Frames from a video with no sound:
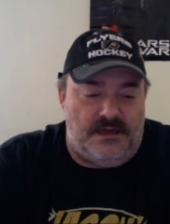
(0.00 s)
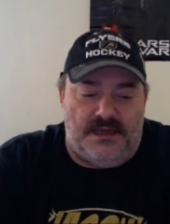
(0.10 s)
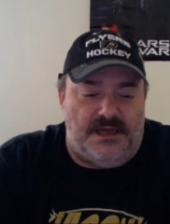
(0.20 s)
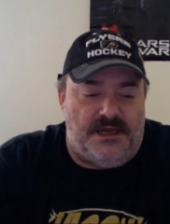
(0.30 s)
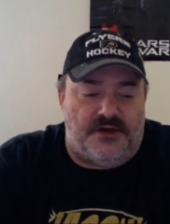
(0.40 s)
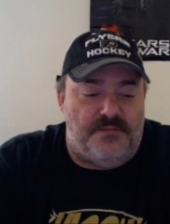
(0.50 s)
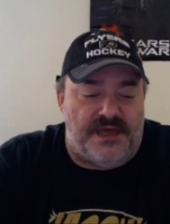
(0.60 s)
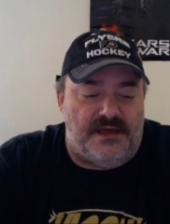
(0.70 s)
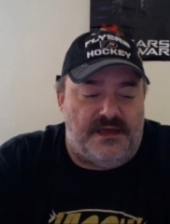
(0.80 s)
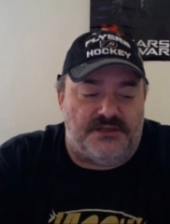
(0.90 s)
It could
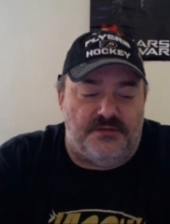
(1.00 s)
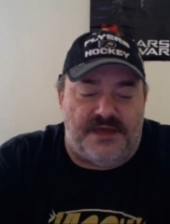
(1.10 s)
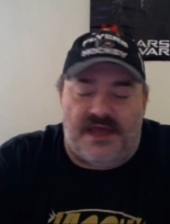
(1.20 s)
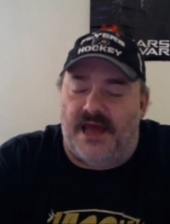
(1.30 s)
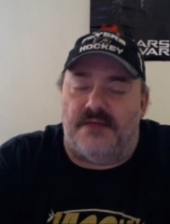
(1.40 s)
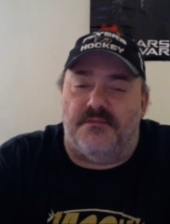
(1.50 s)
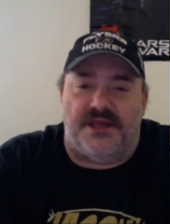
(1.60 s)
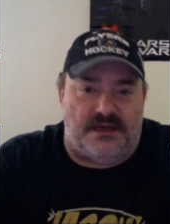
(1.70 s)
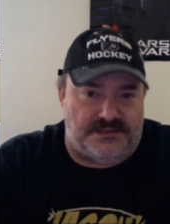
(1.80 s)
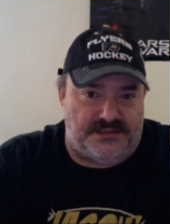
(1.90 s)
be it should be
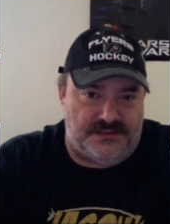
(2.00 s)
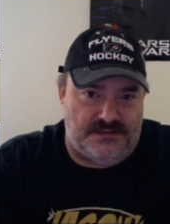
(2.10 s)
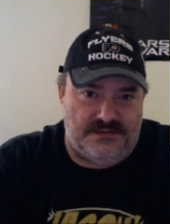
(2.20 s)
anybody else.